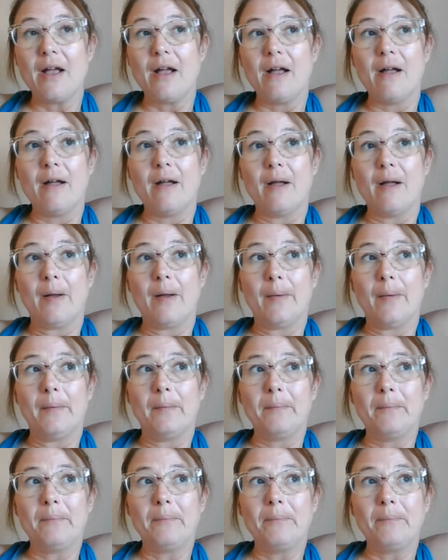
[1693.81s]

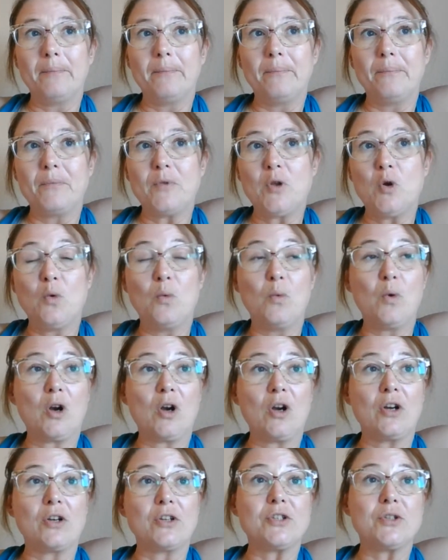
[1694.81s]
um, who
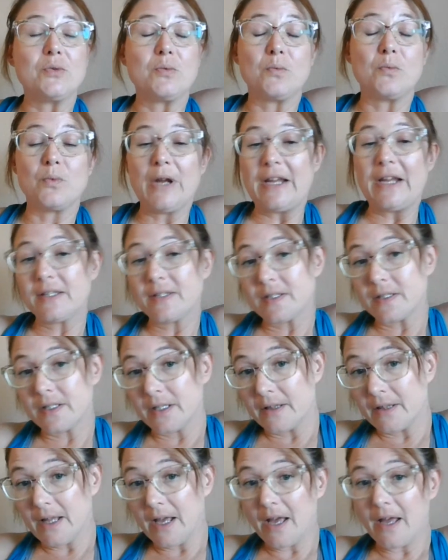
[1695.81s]
weren't raised
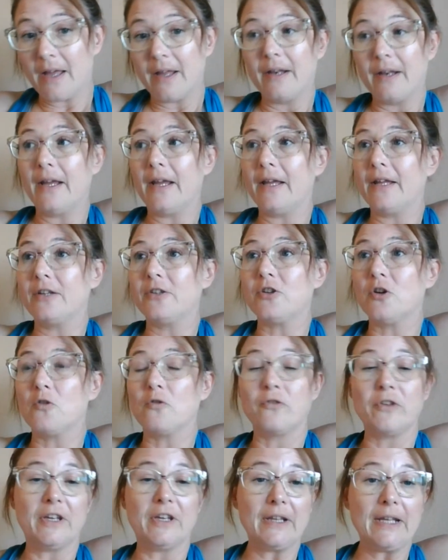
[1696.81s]
in that and
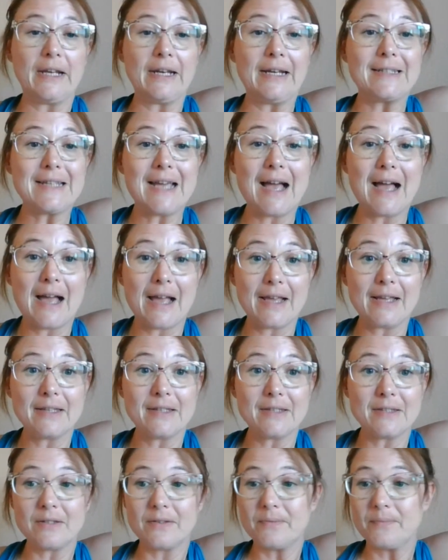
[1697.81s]
don't feel any
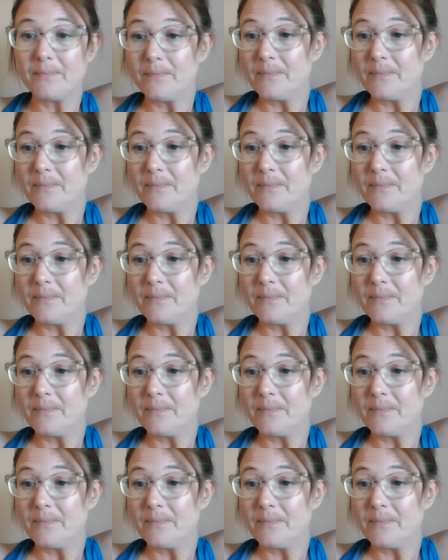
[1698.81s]
ties.